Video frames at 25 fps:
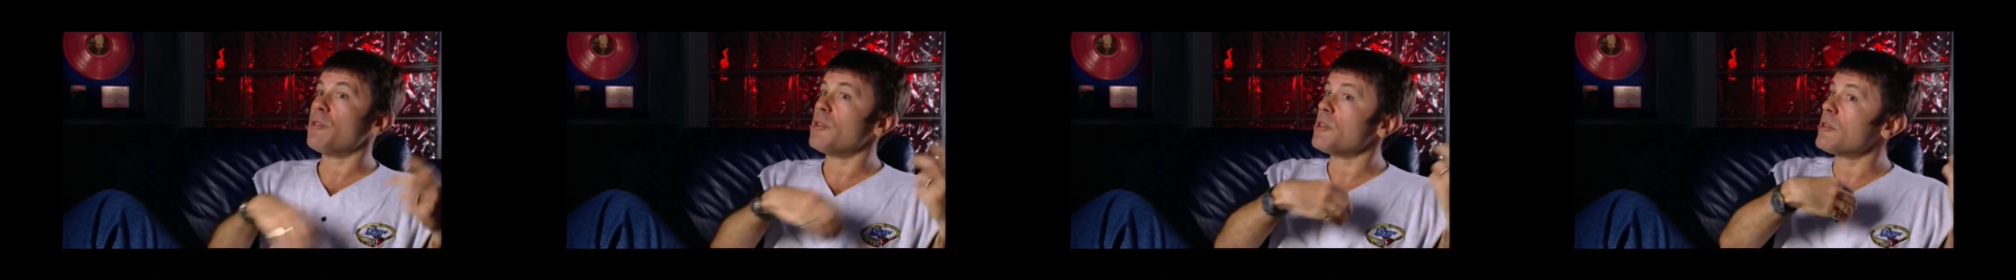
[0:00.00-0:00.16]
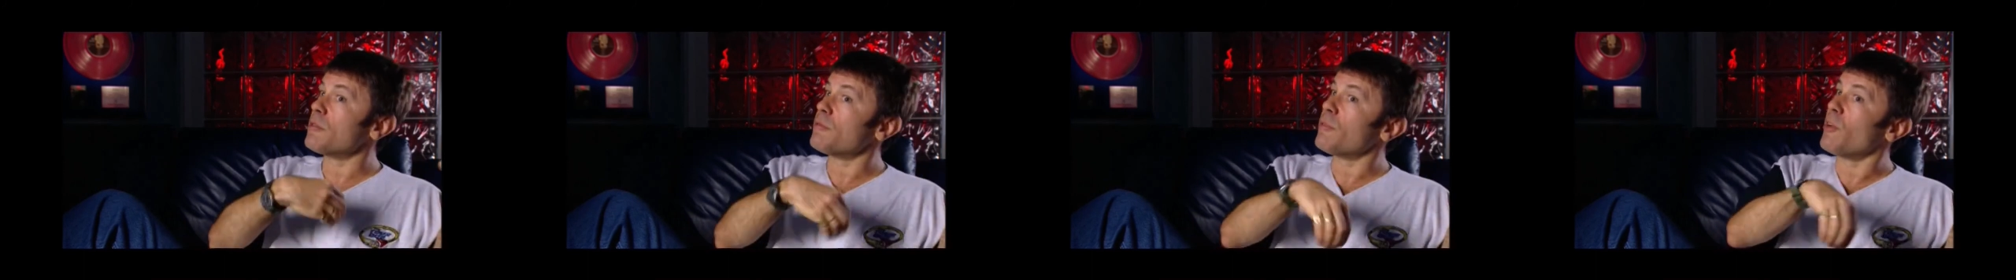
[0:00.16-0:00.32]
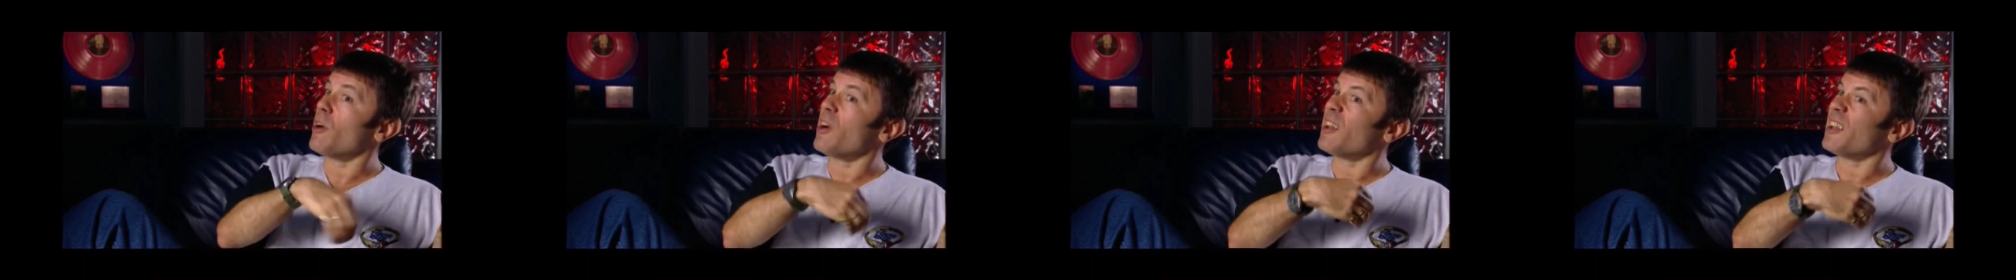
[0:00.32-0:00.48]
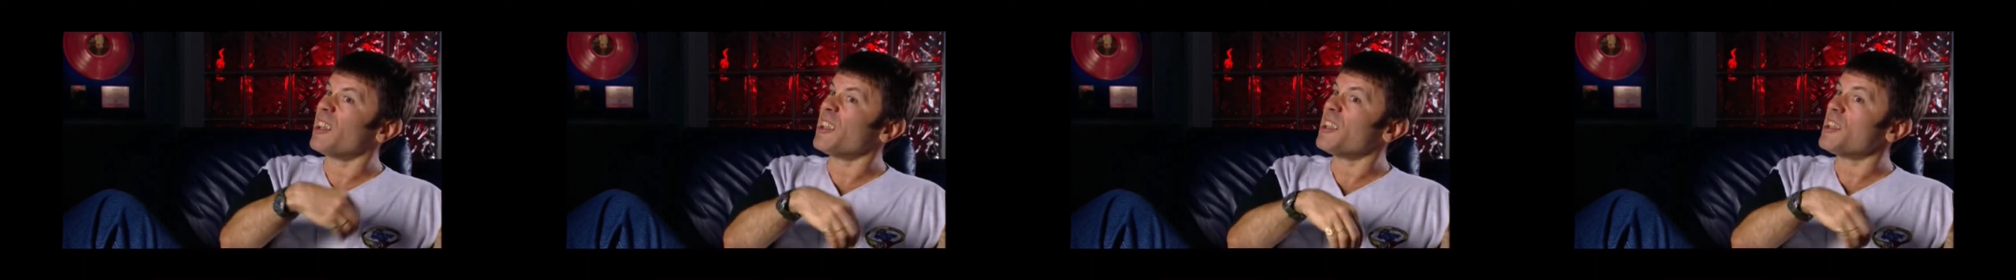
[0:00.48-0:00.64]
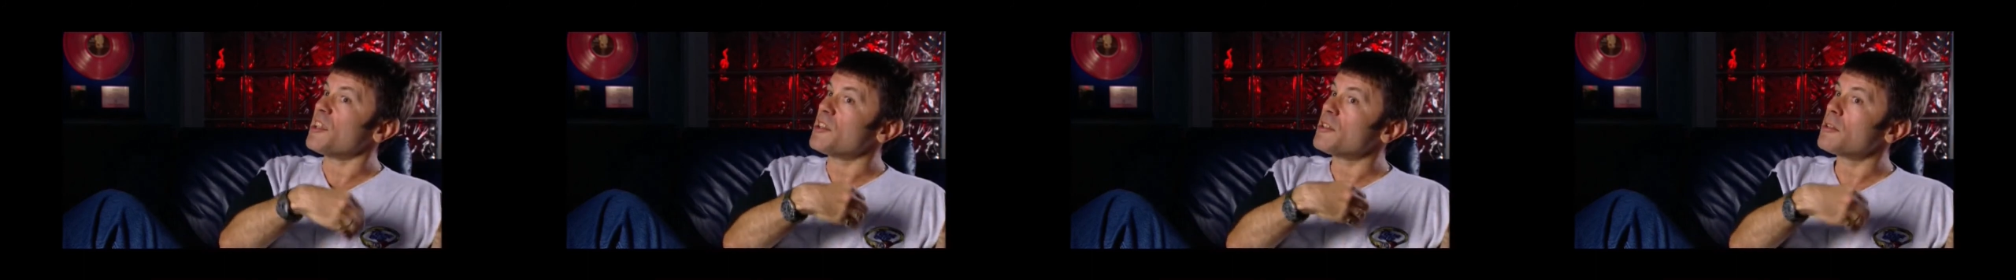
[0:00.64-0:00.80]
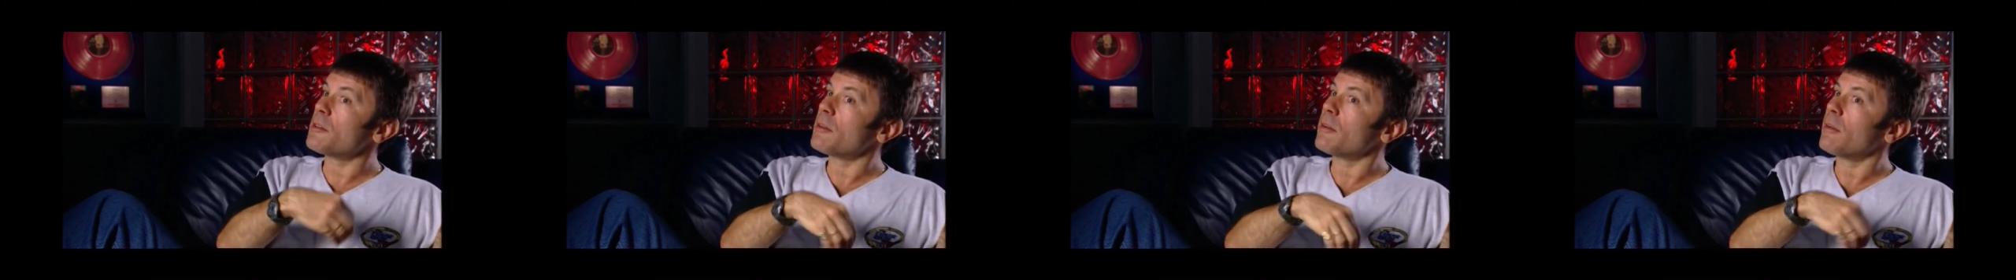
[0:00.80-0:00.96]
and
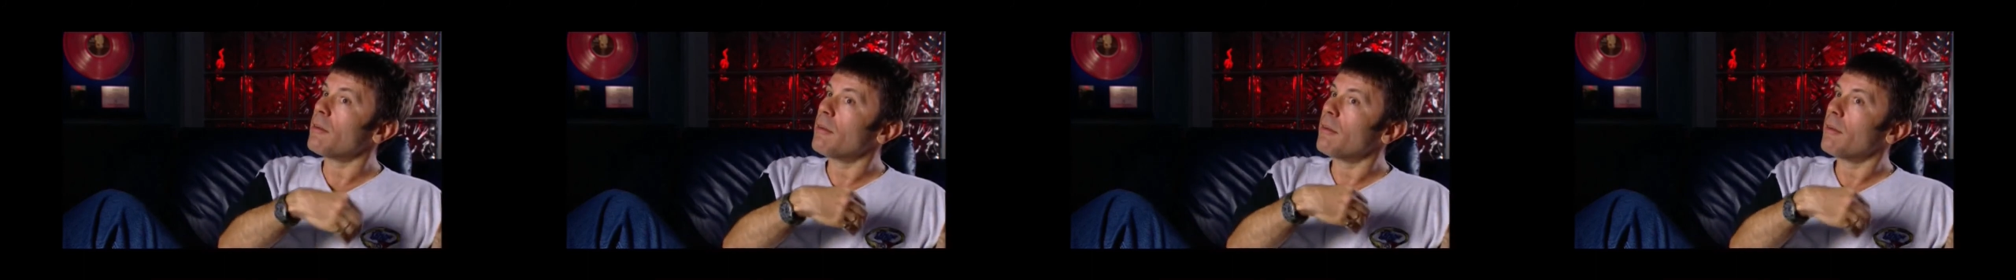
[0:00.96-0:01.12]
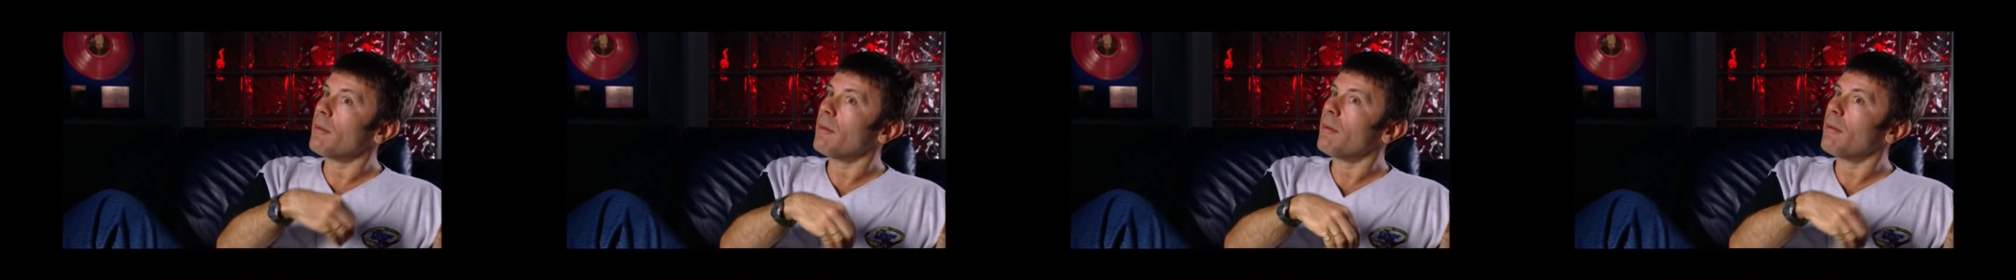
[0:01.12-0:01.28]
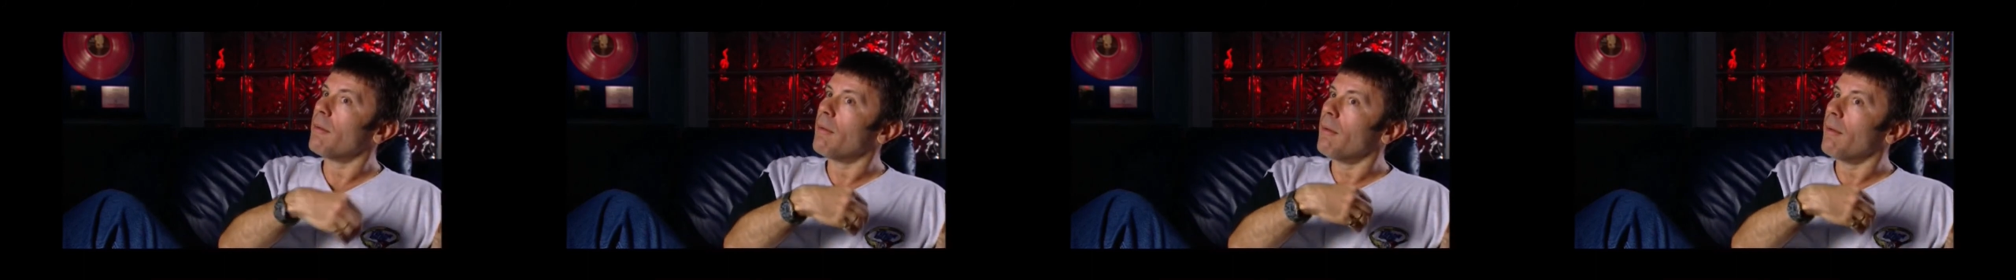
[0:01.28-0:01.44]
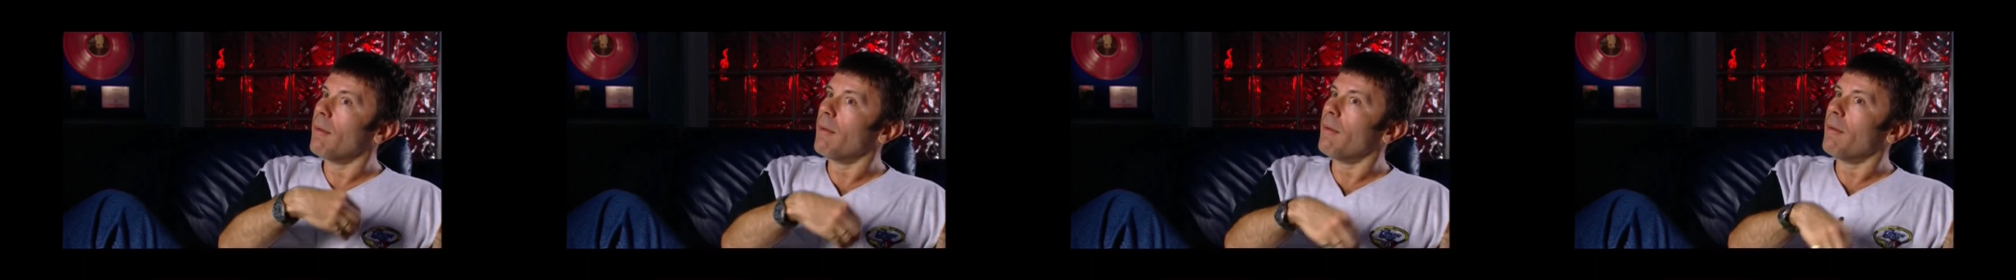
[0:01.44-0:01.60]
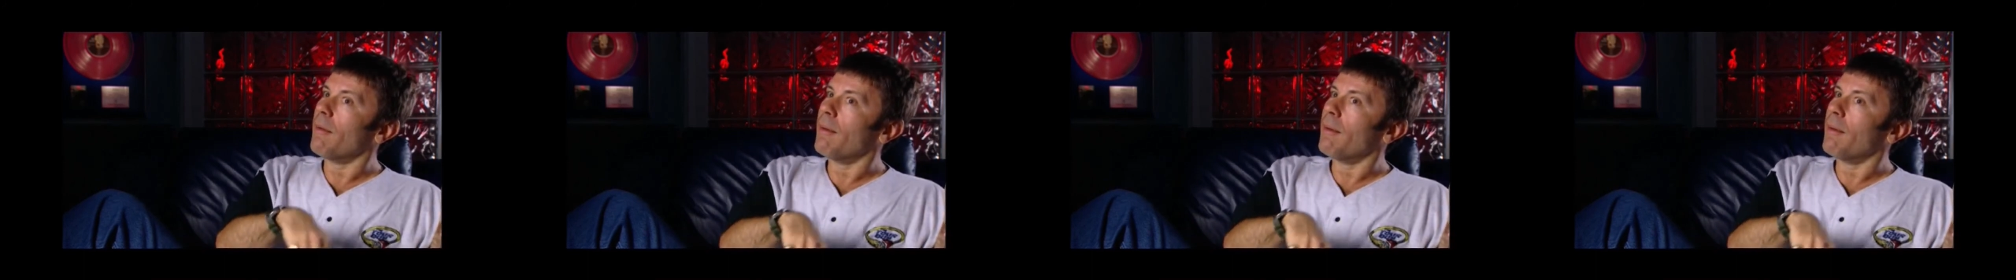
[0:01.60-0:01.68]
Adrian's the violinist.